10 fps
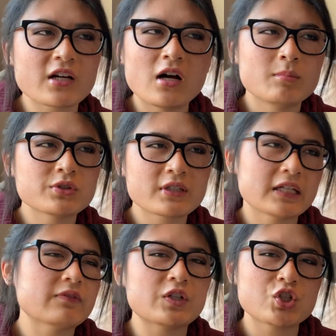Almost kind
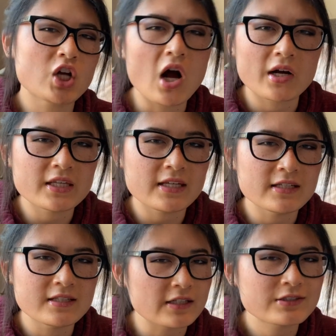of a chalky,
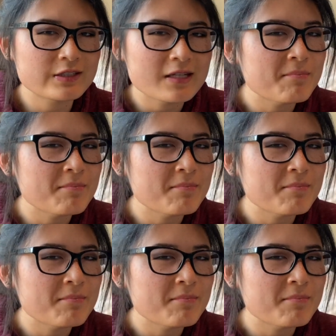dusty